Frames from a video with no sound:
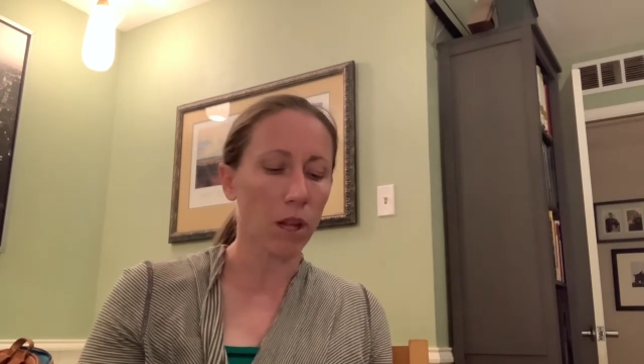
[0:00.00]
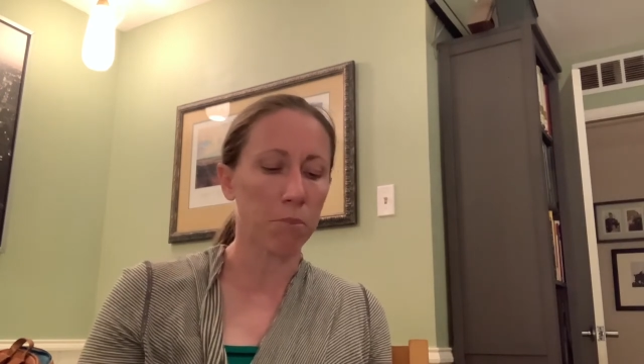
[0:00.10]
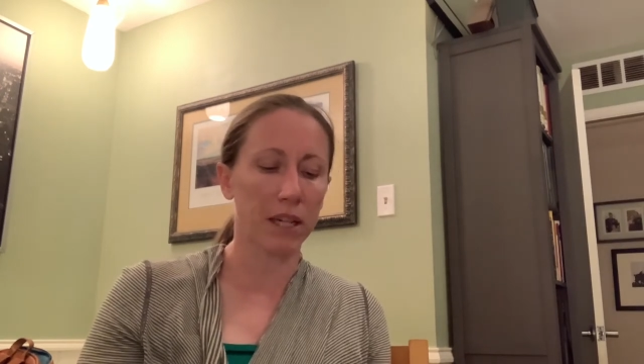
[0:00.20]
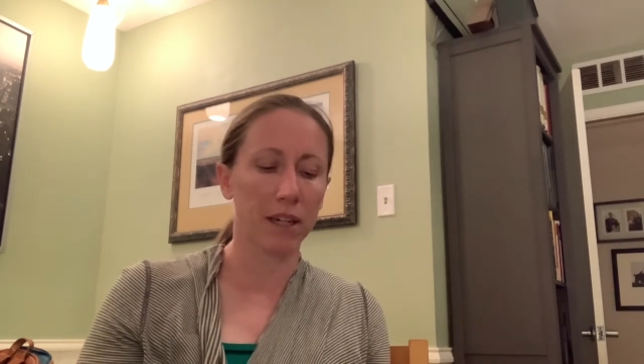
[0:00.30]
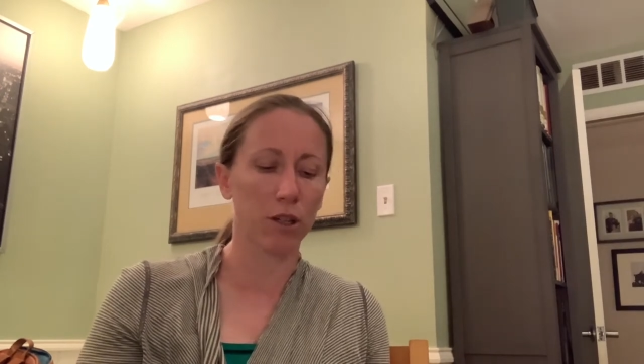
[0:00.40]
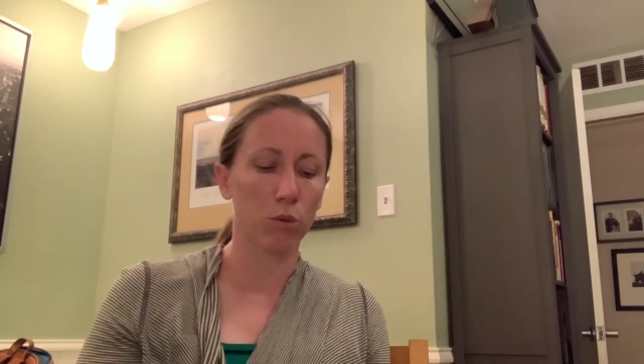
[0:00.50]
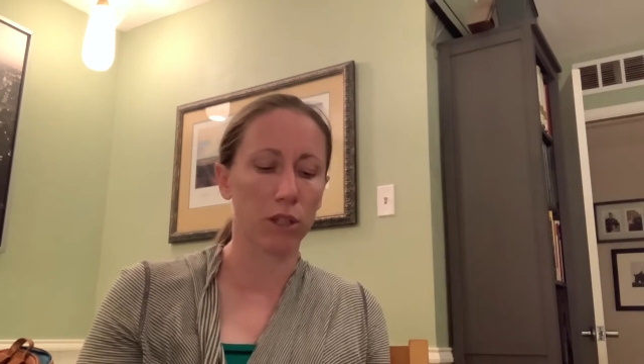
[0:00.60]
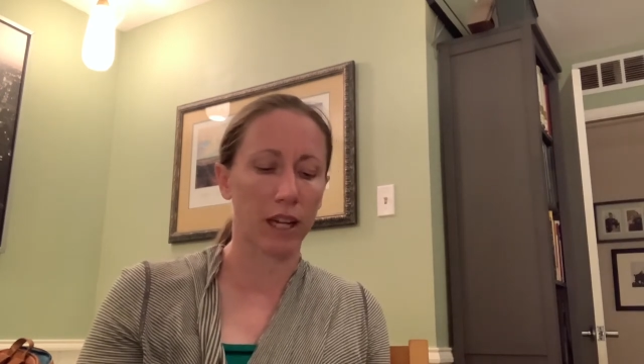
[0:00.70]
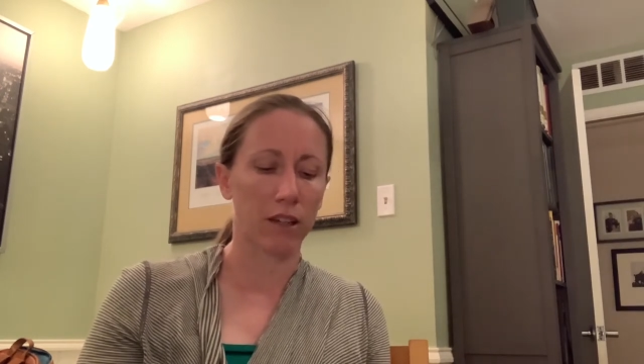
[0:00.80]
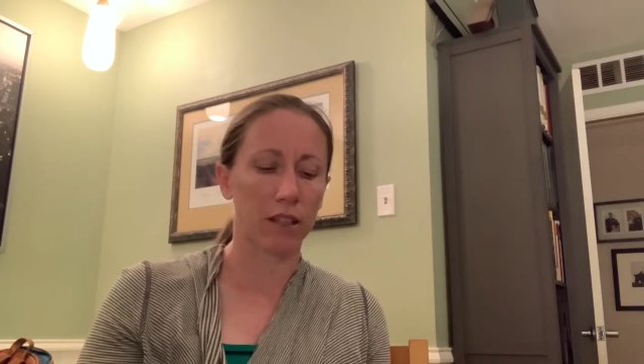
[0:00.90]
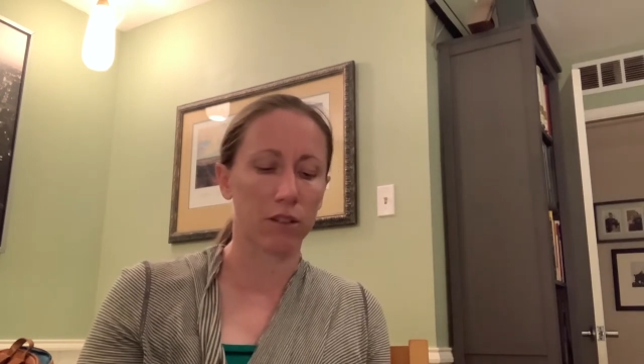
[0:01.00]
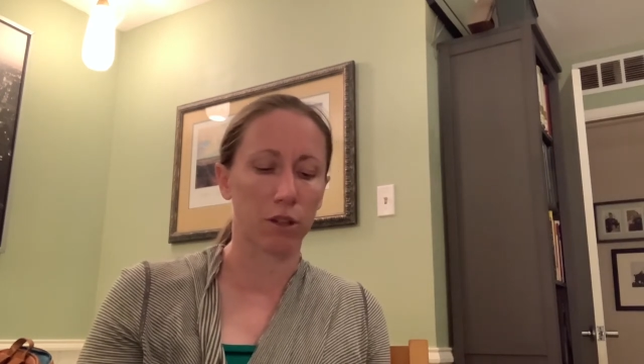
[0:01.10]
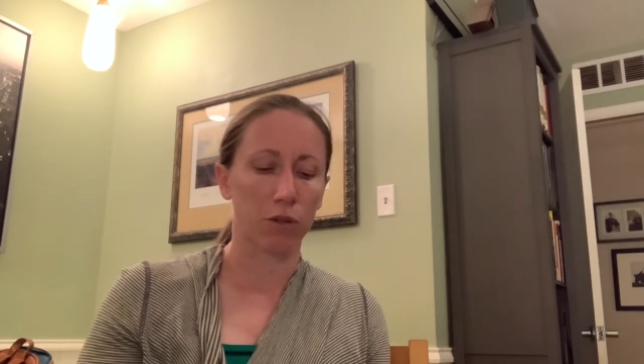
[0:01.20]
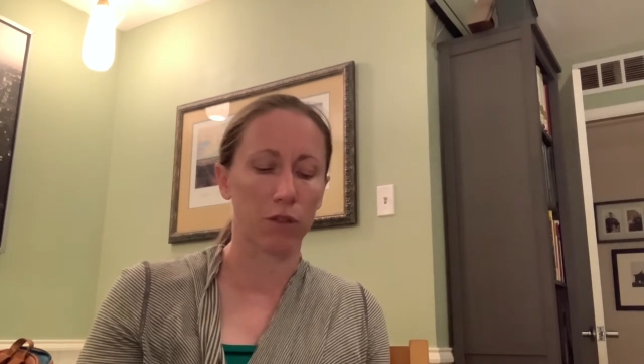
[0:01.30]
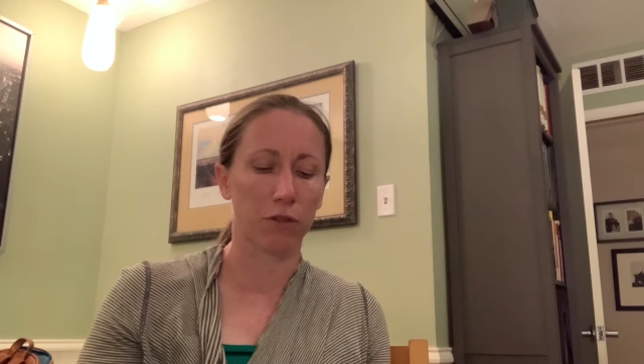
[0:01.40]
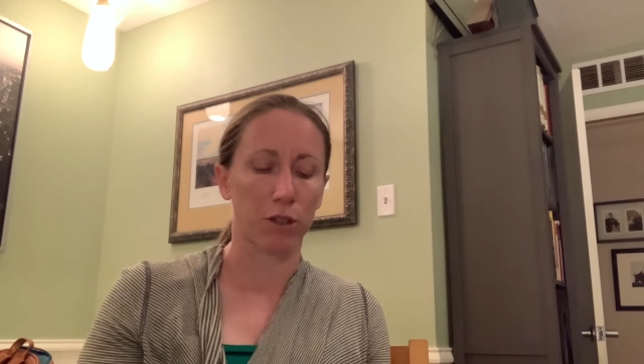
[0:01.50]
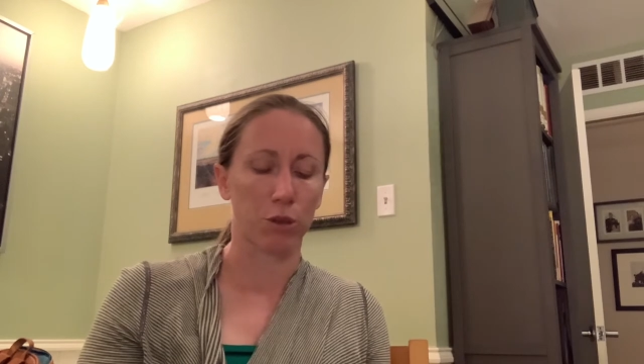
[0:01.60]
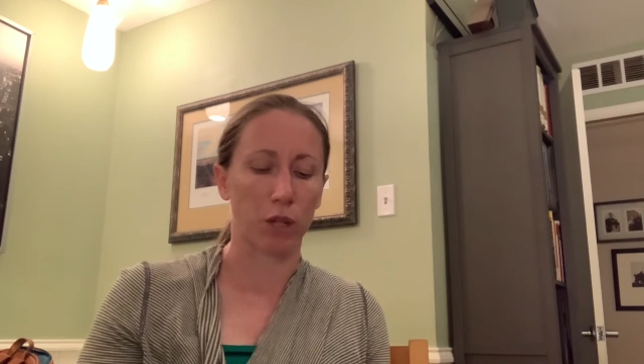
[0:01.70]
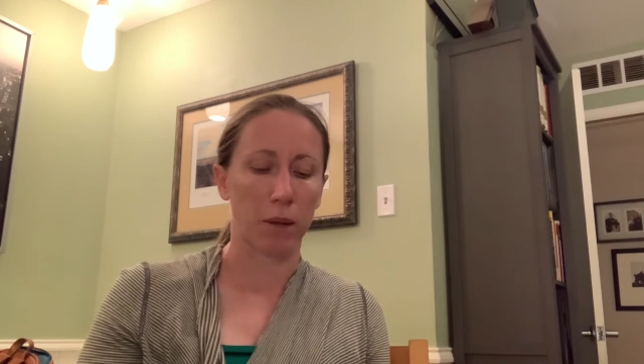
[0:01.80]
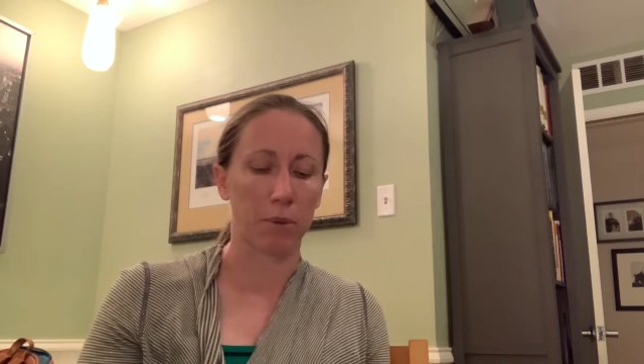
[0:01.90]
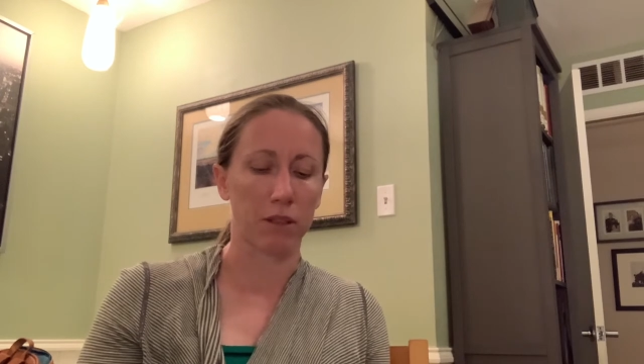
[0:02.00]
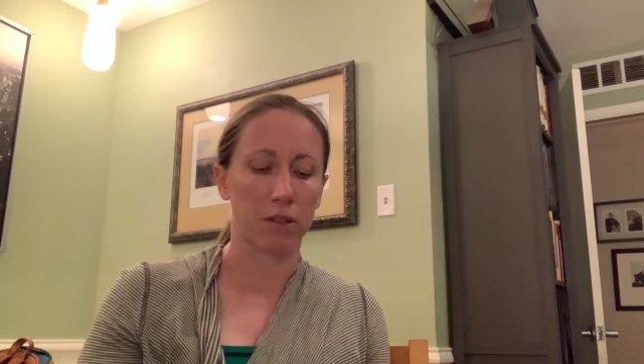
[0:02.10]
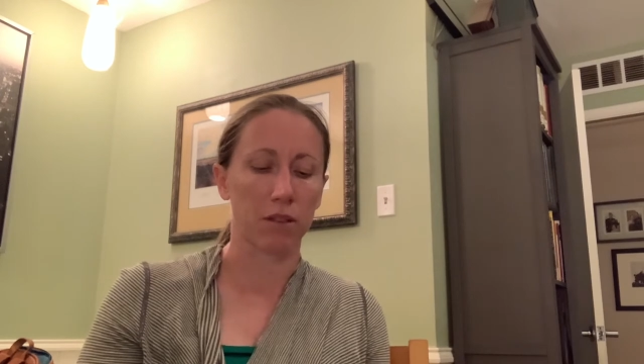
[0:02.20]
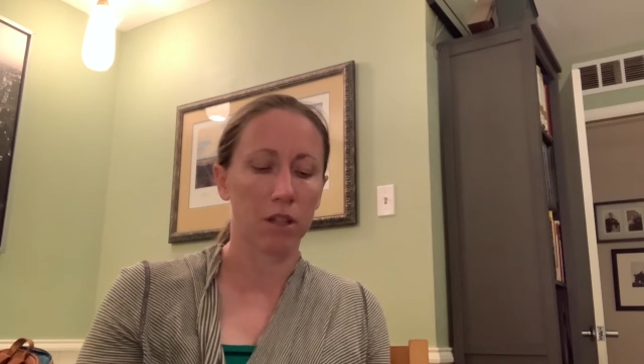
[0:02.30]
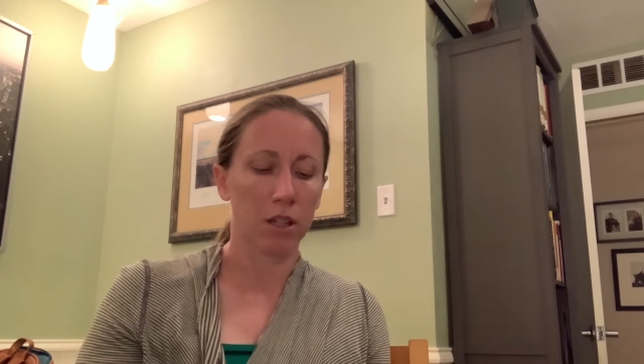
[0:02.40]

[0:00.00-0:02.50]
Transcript: Pierre will carry us over the first rapids,